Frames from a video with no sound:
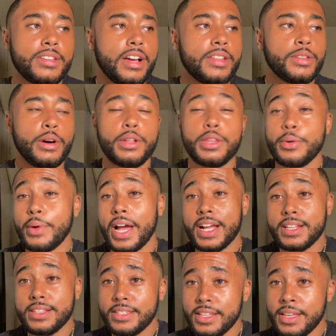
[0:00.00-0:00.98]
only way I
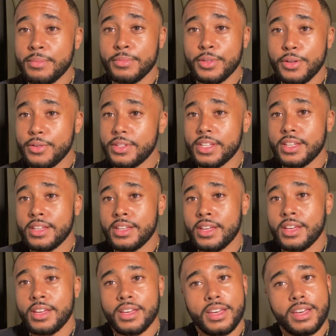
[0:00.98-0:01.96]
can see him losing
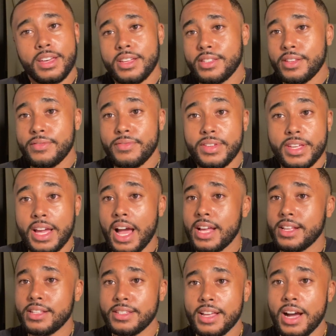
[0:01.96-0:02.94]
is if he
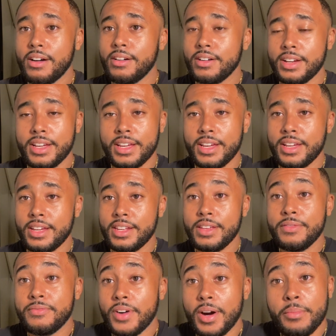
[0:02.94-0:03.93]
gasses out and
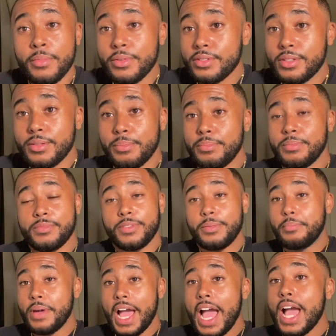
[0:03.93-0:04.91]
he fumbles the
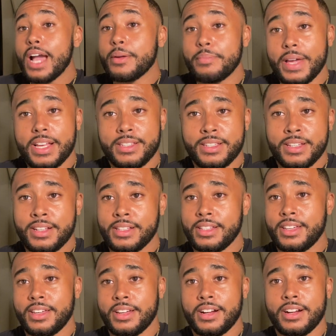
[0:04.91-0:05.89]
bag,
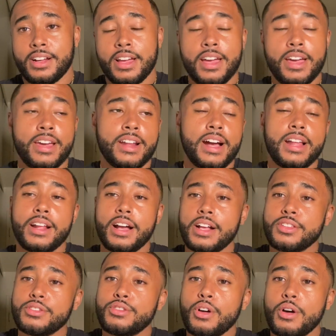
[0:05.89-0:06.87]
basically, here. And I
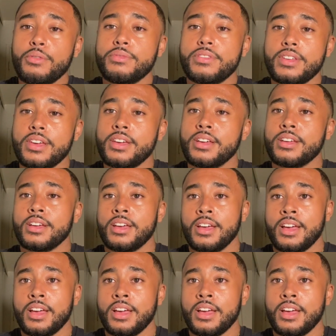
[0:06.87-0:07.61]
just don't think